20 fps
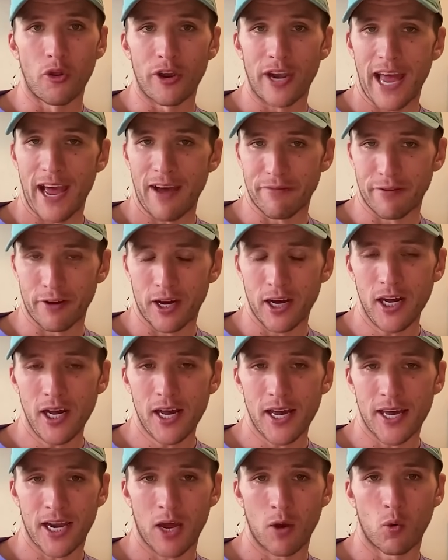than
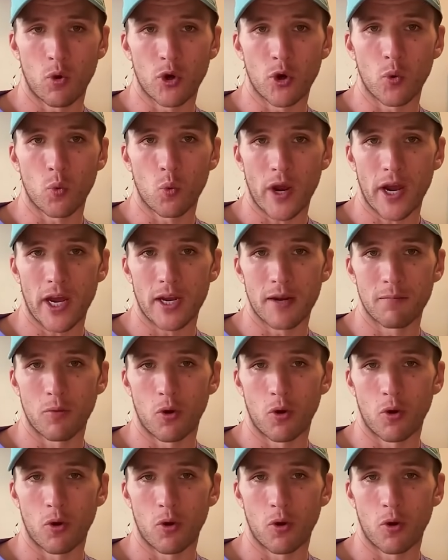ever, and I want to win